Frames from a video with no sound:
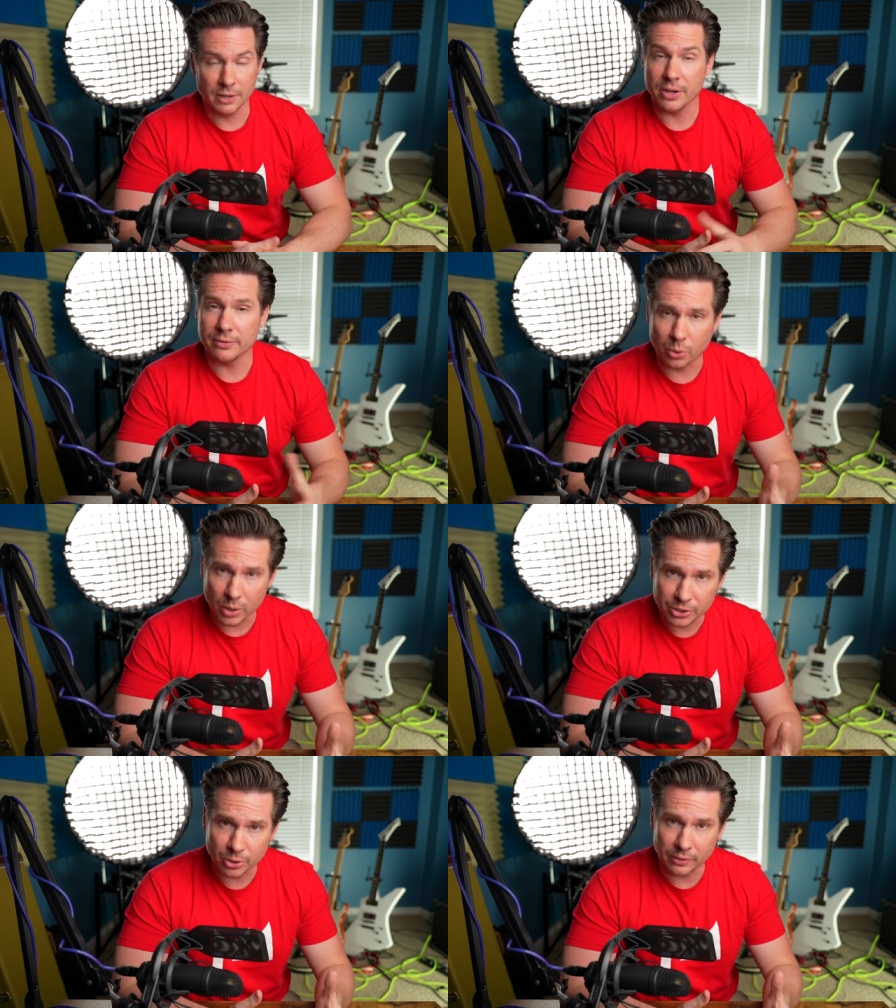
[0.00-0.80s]
If you have a
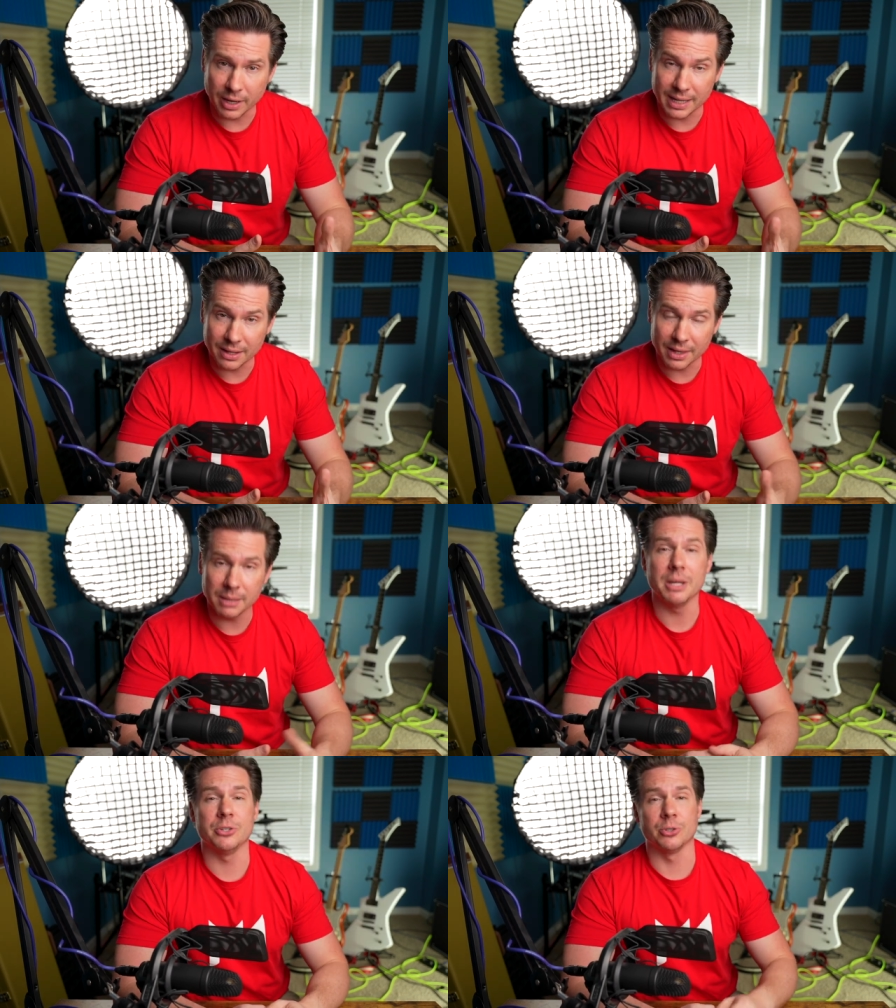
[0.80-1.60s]
question over any
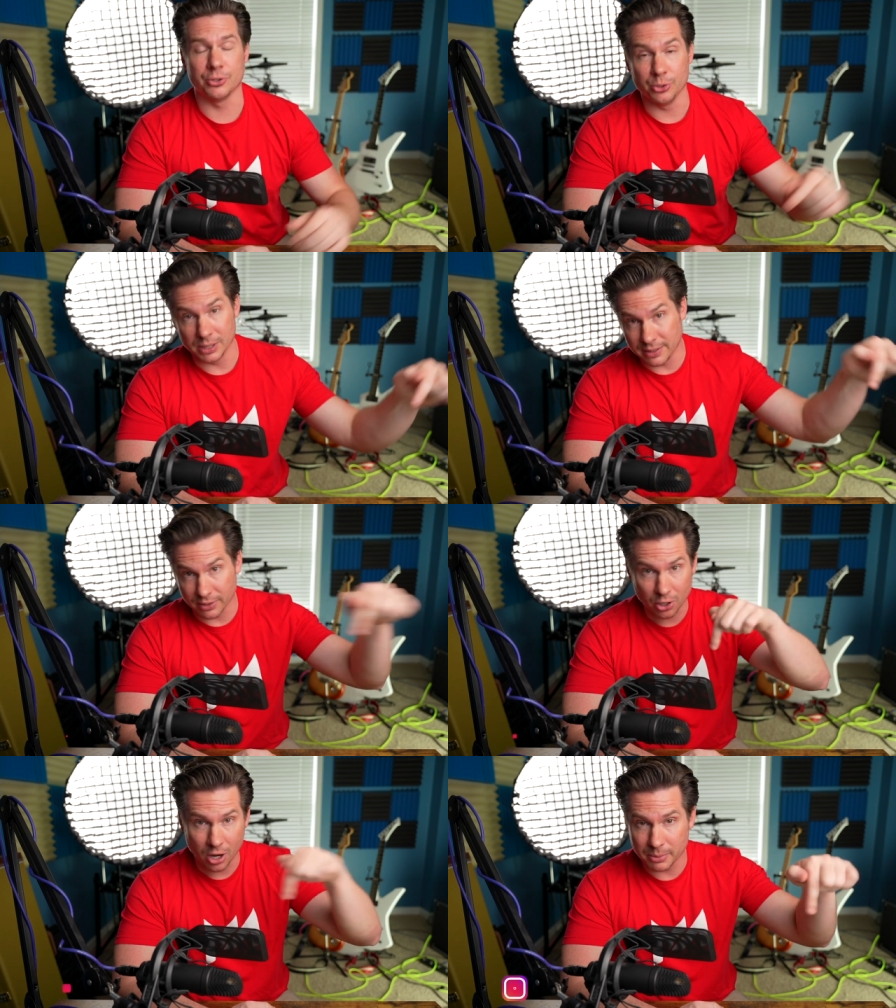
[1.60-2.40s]
anything, make sure to leave
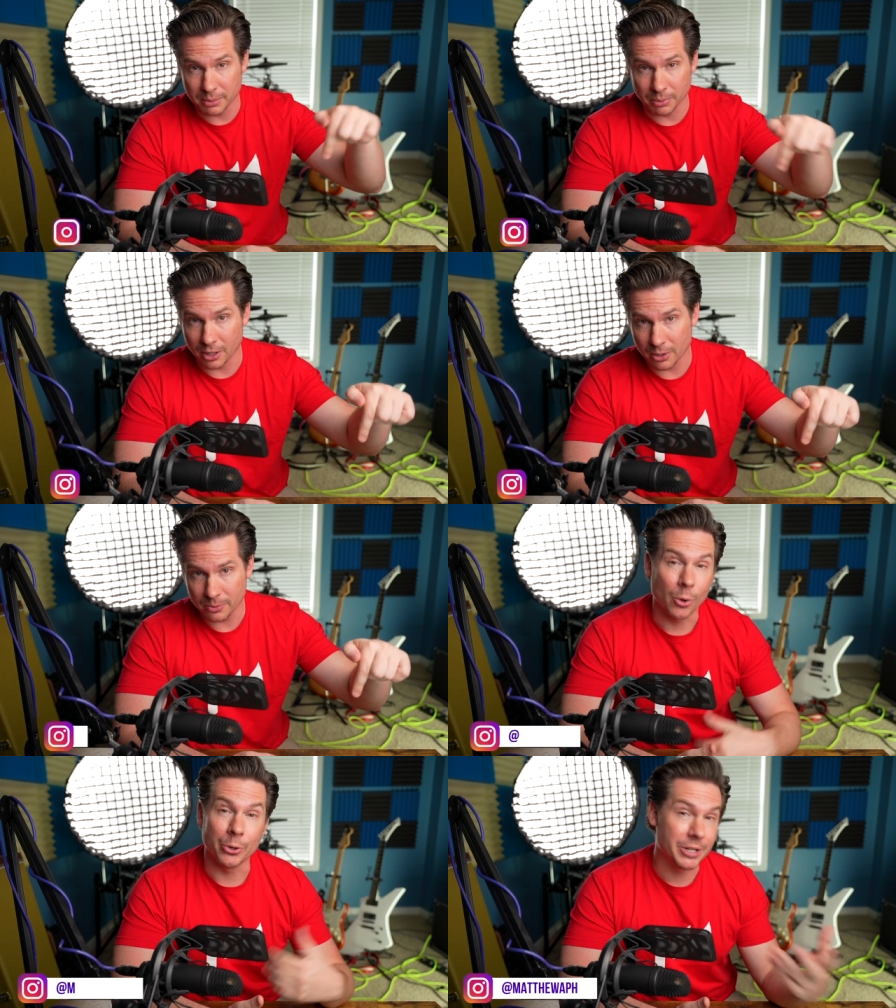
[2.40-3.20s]
a comment
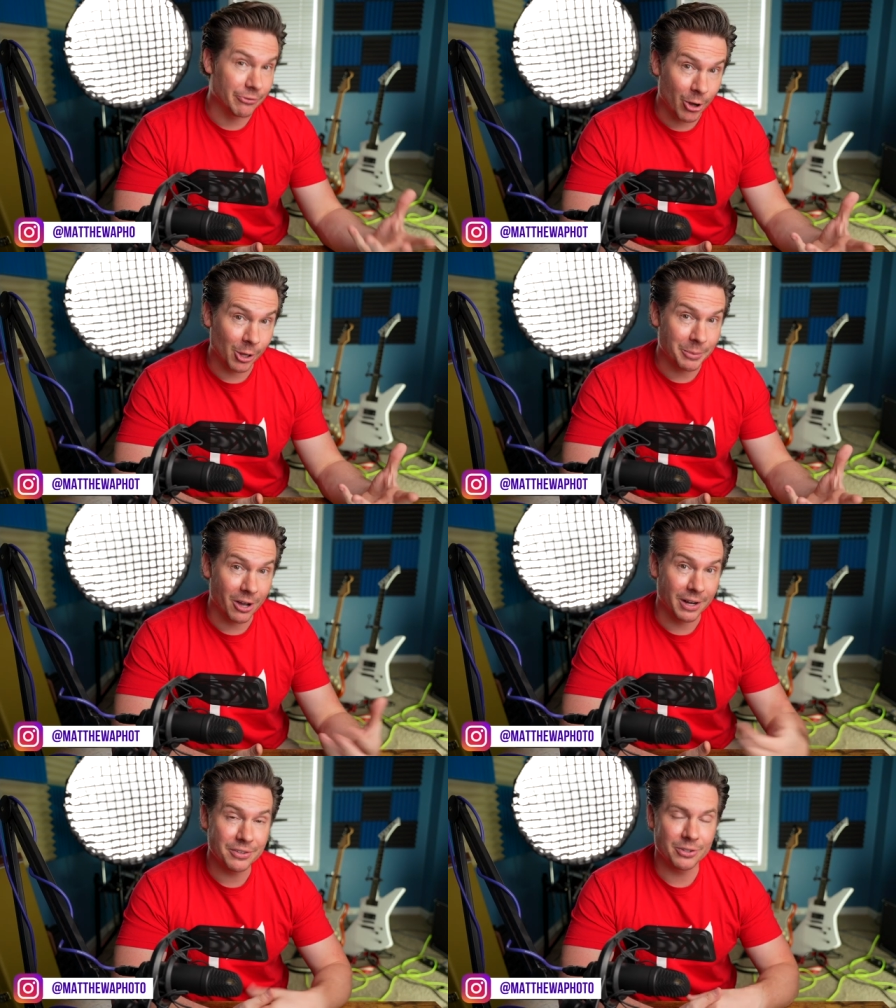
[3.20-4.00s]
below, or you can follow me
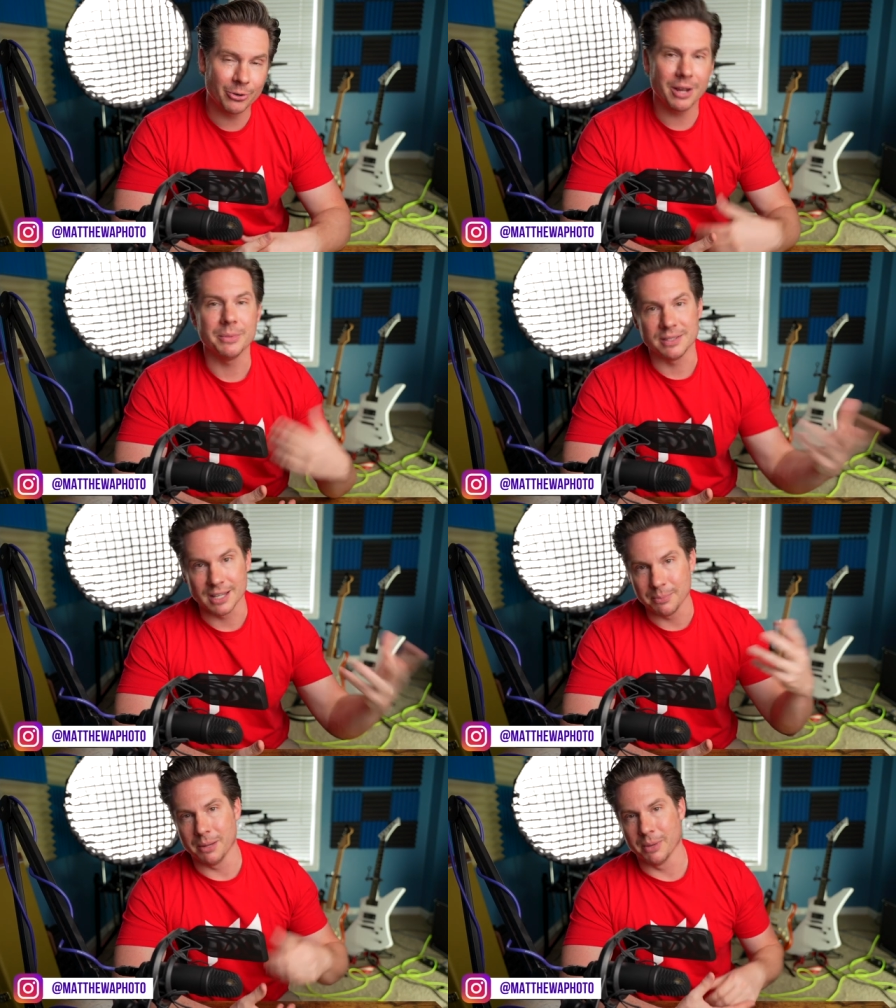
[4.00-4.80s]
on Instagram and
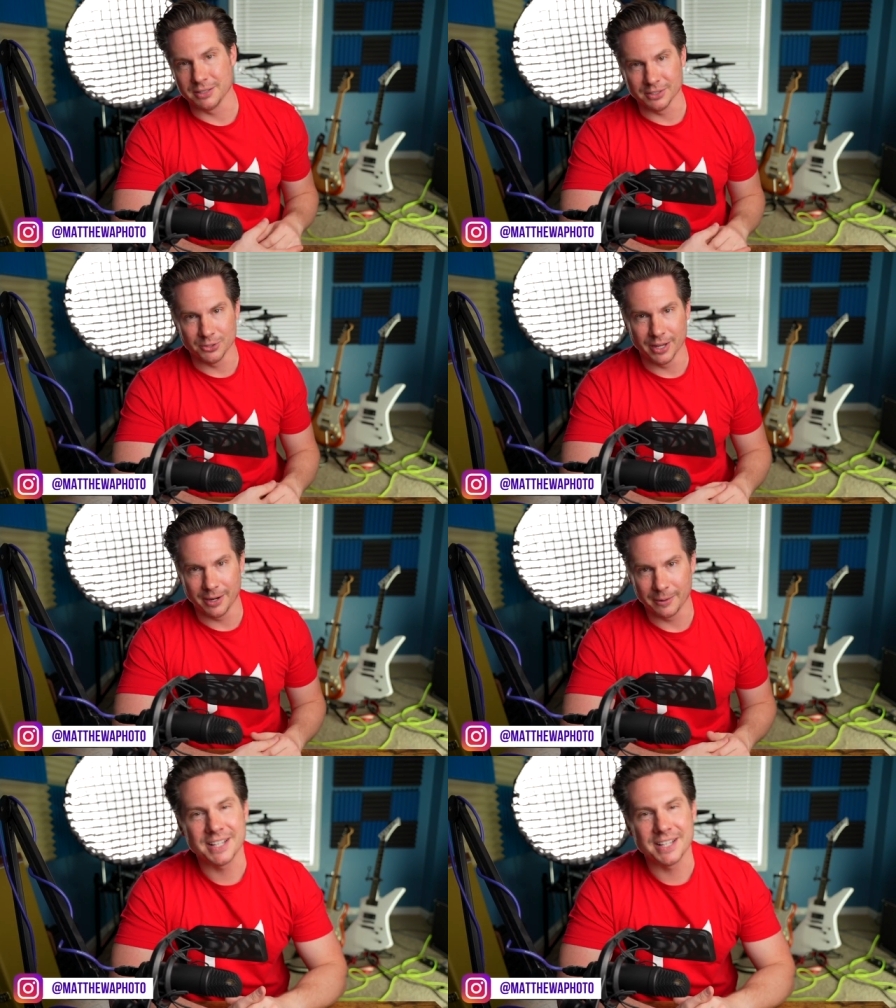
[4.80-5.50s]
send me a message there.